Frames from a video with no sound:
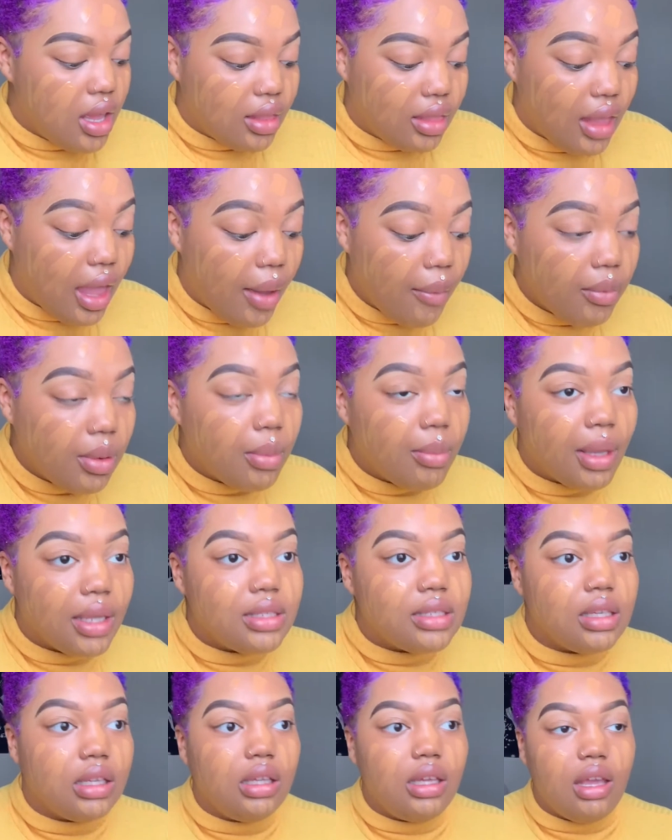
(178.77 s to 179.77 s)
That would
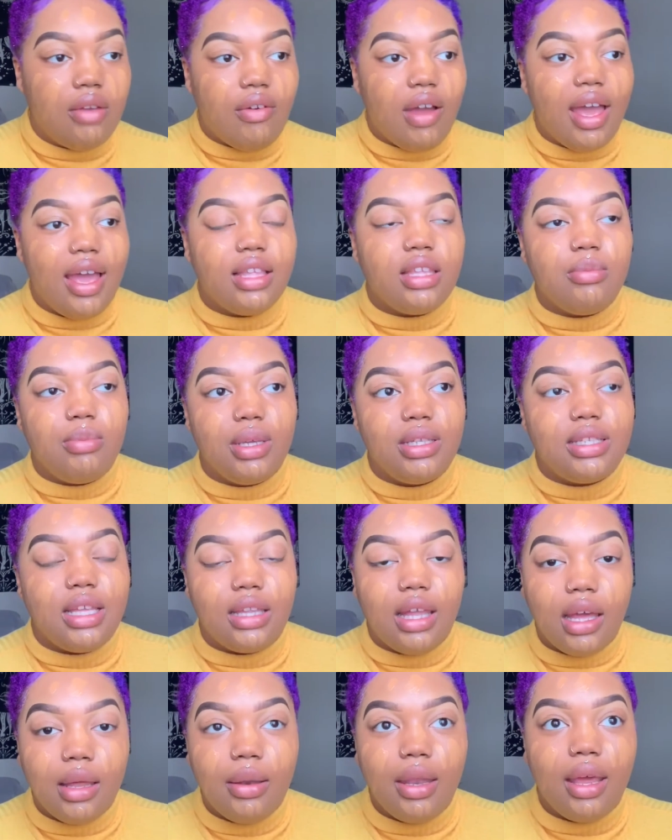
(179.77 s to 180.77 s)
basically, if I had to mix it,
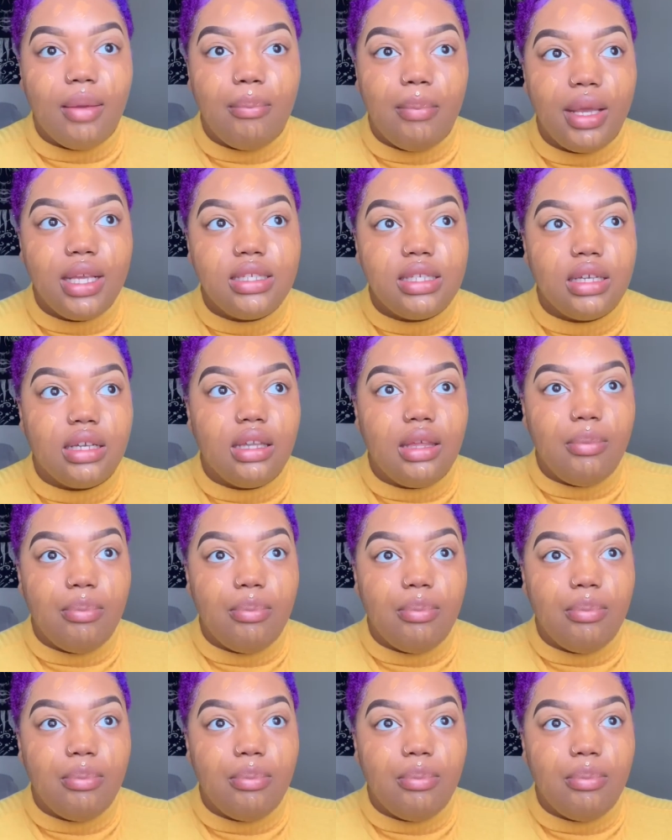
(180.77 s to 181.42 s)
that'd basically